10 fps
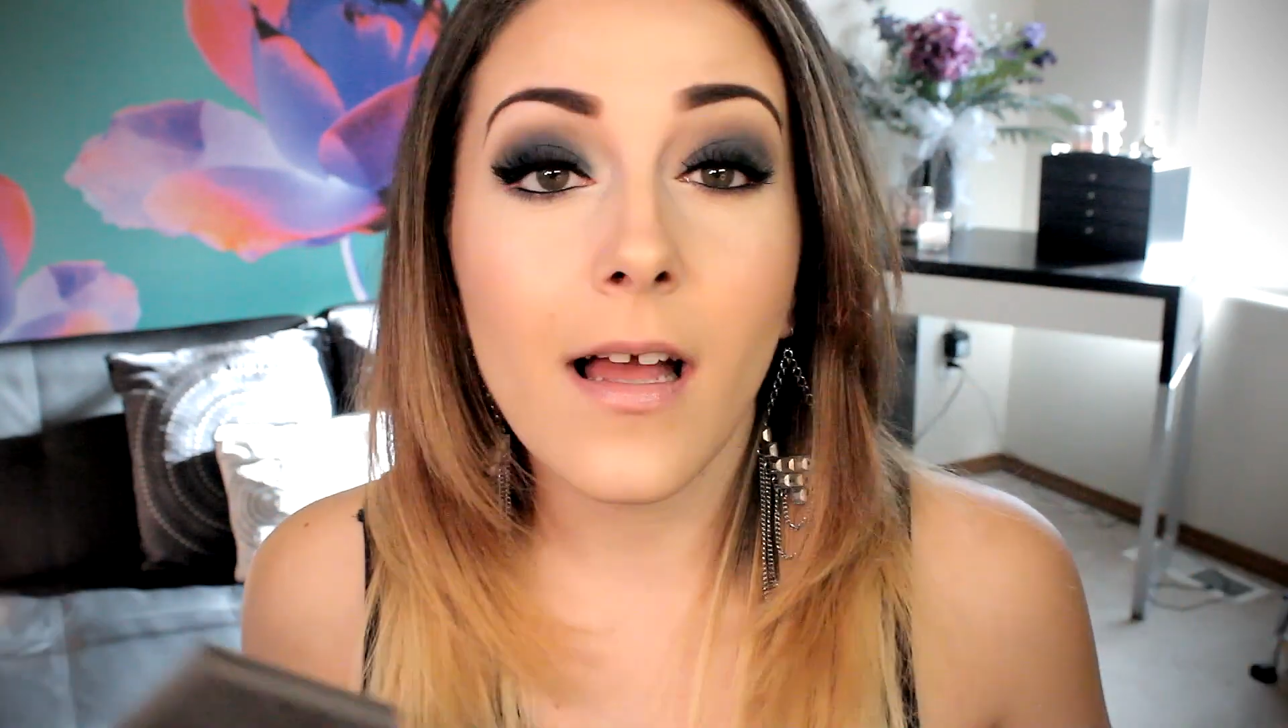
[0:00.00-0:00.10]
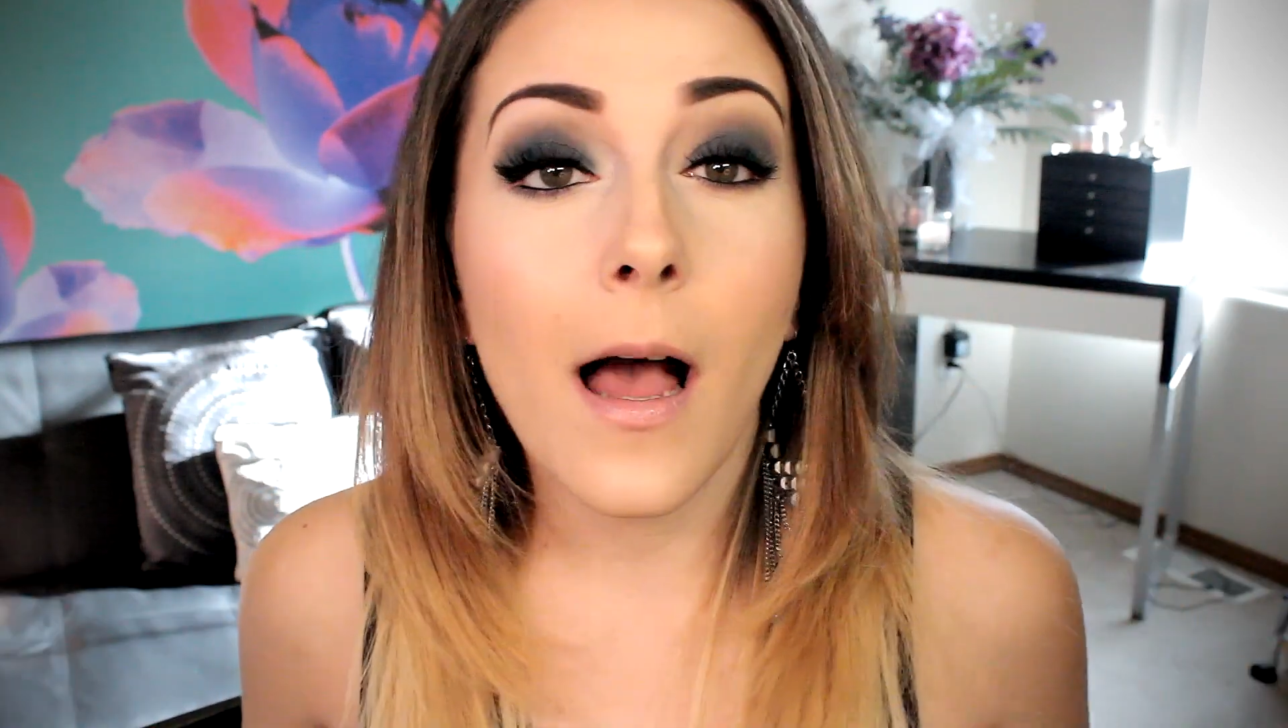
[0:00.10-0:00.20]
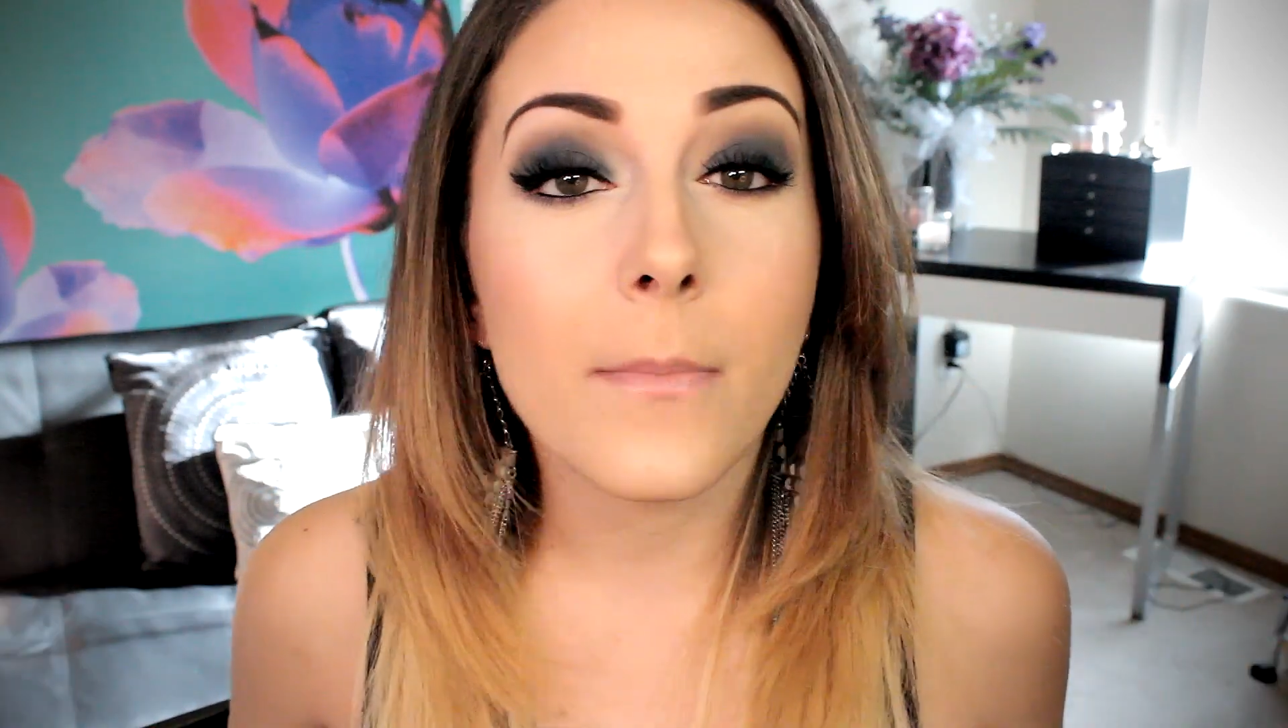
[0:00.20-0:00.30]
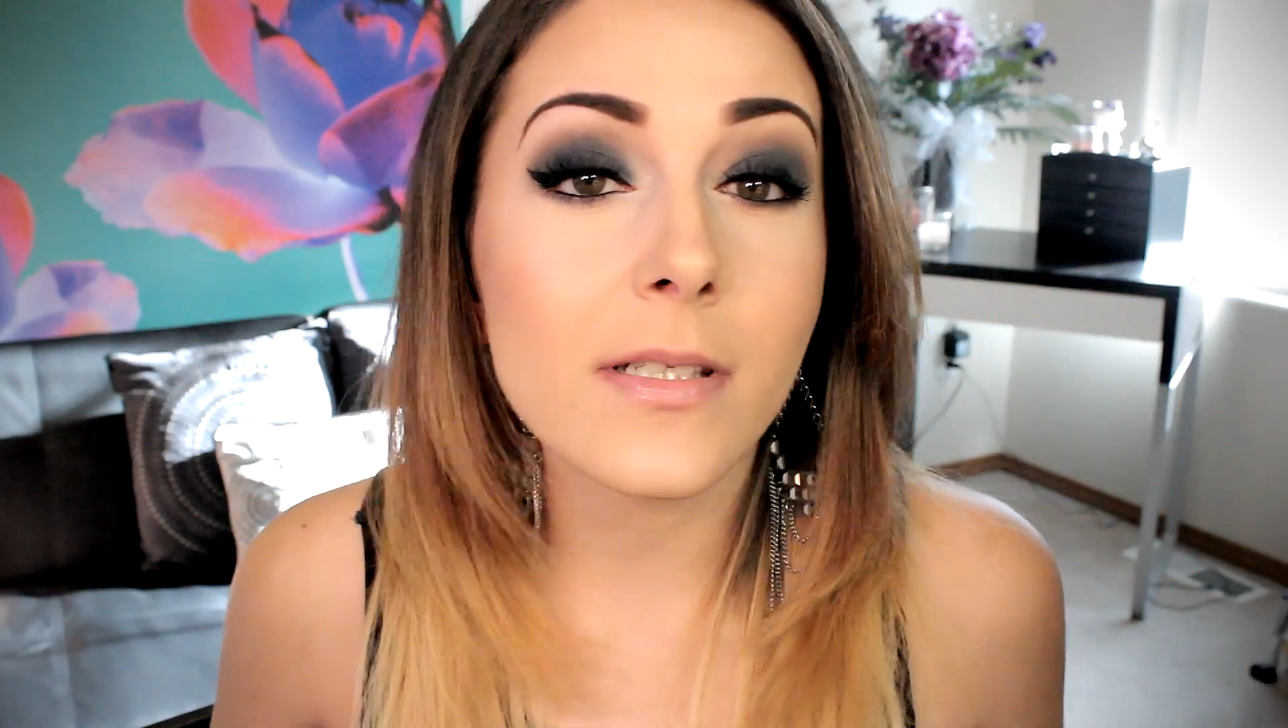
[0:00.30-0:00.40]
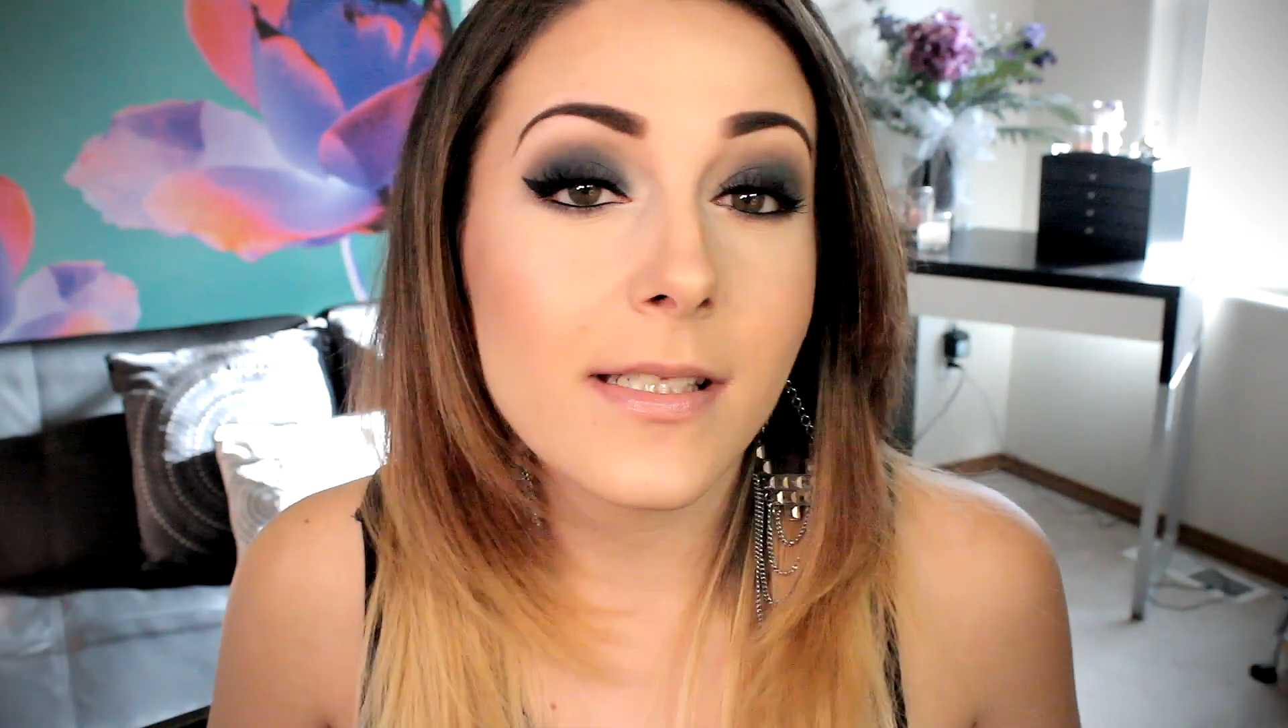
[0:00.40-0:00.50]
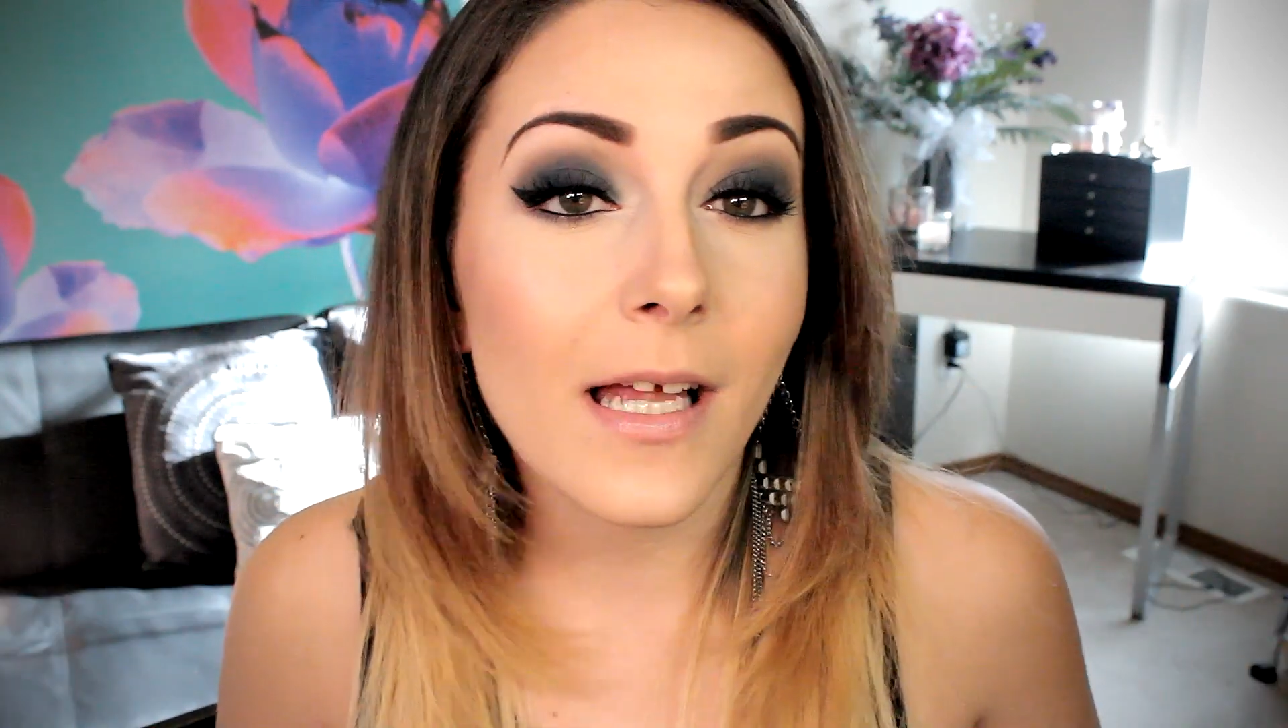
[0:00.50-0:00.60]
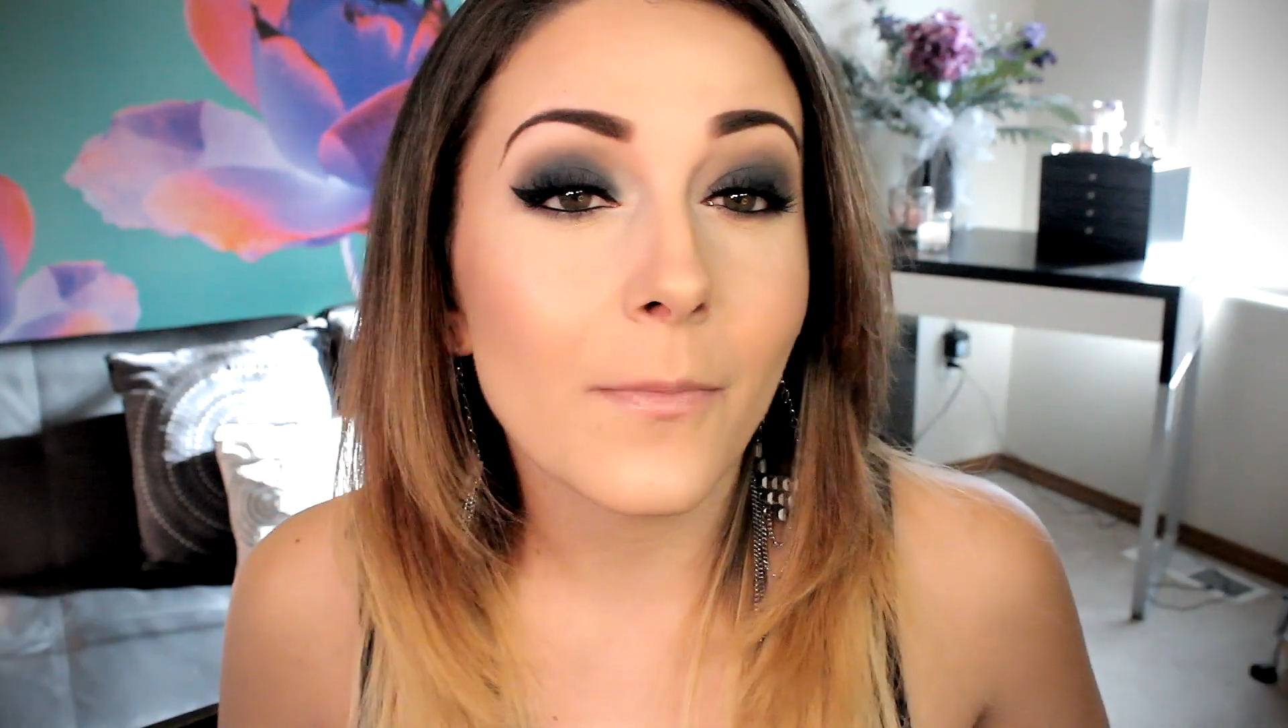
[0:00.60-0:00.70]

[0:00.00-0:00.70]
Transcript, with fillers: the comments